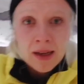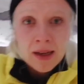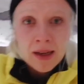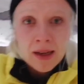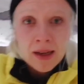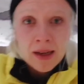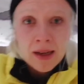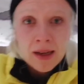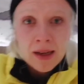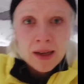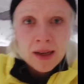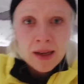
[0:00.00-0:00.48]

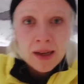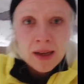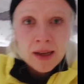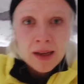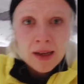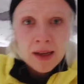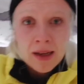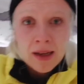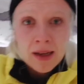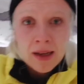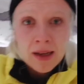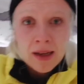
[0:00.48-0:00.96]

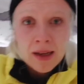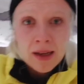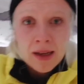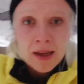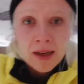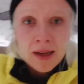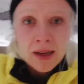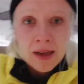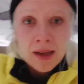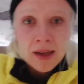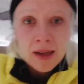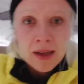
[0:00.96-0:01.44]

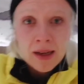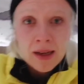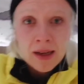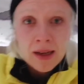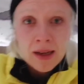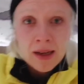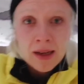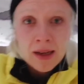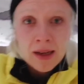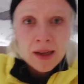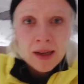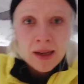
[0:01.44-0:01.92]

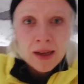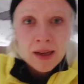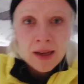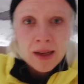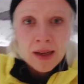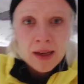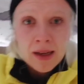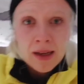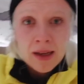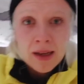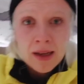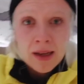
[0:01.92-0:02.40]

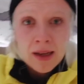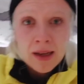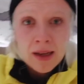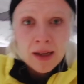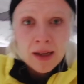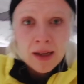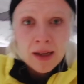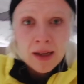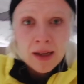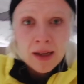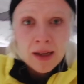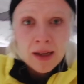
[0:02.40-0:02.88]

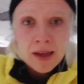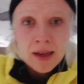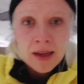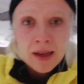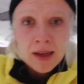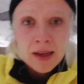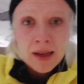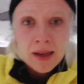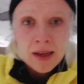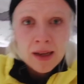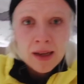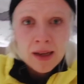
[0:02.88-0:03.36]

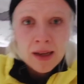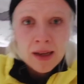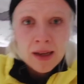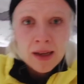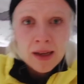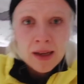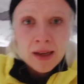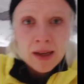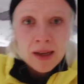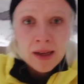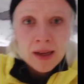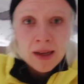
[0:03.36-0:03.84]

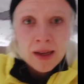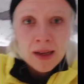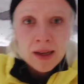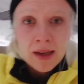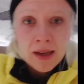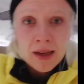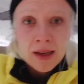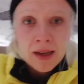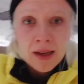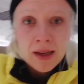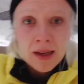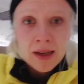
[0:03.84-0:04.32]

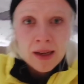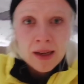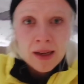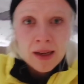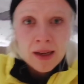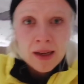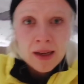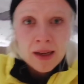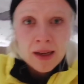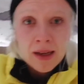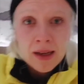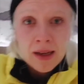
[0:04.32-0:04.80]

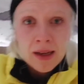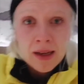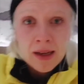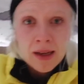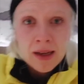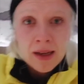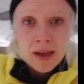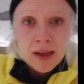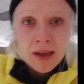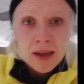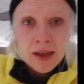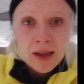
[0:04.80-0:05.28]

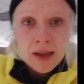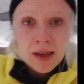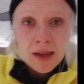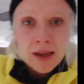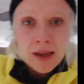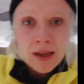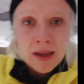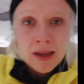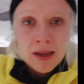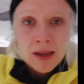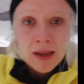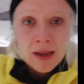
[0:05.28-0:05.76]

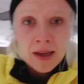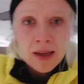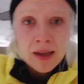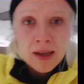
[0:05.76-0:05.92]
No words are spoken by the person on screen.